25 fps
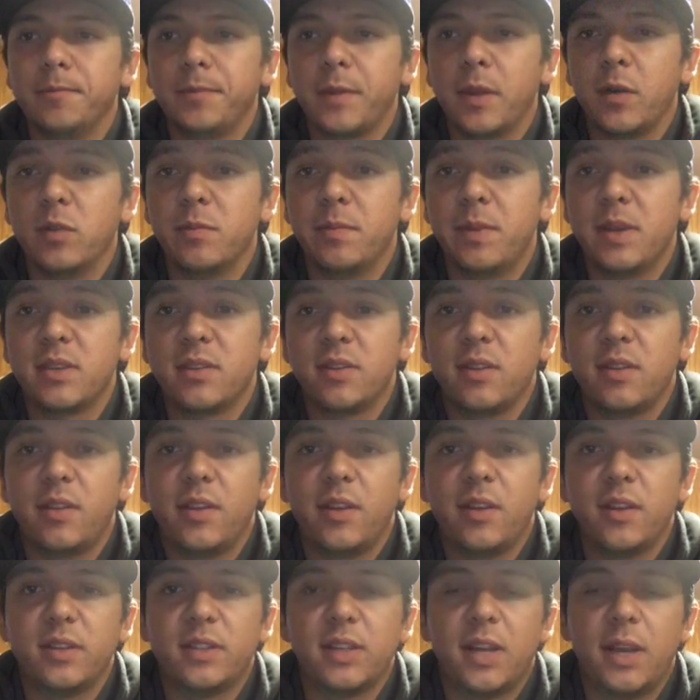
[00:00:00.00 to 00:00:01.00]
it was basically
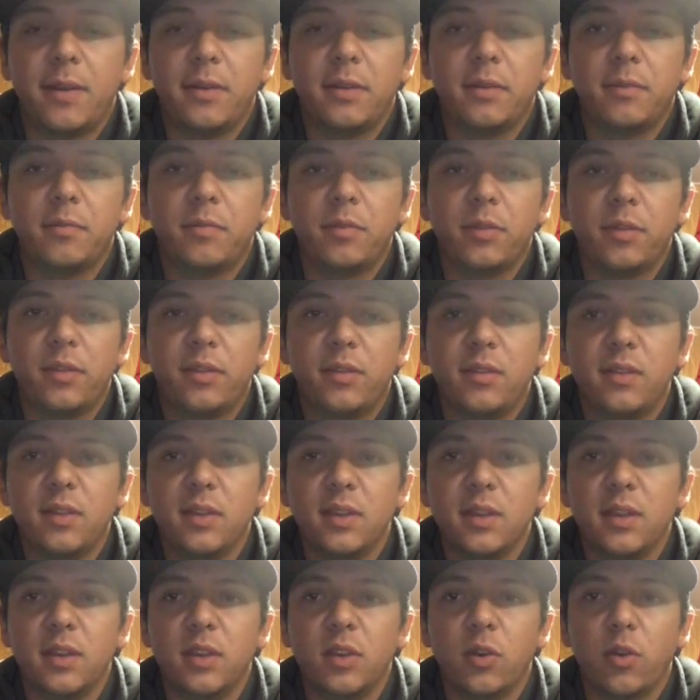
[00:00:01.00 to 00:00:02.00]
their time to put the
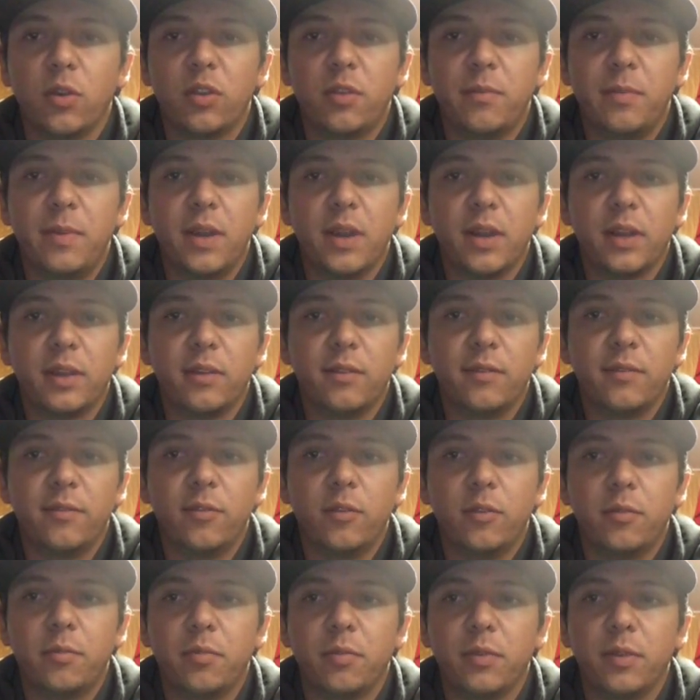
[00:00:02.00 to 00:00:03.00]
North American
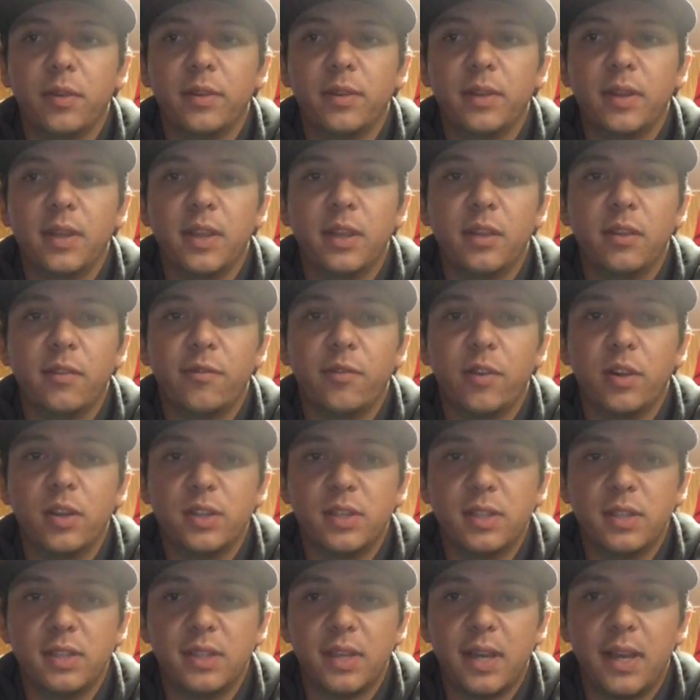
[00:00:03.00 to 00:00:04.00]
footprint in the
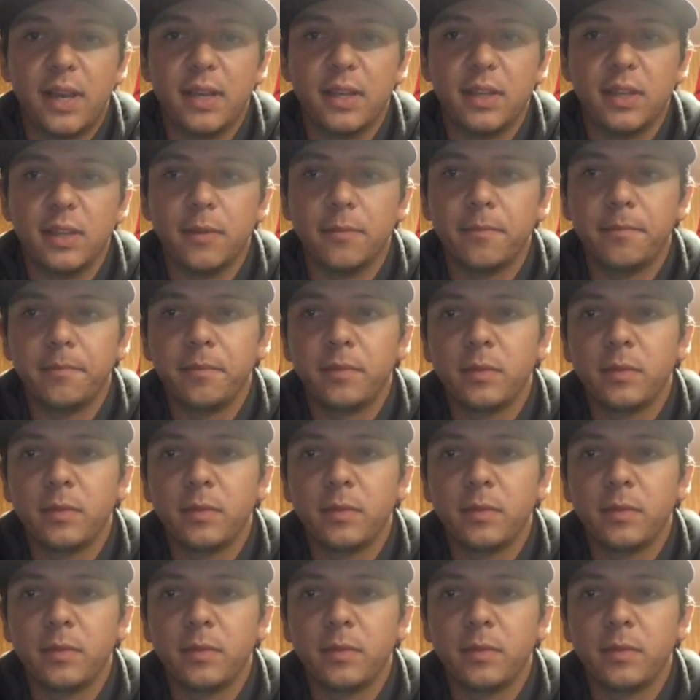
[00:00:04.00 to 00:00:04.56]
French society.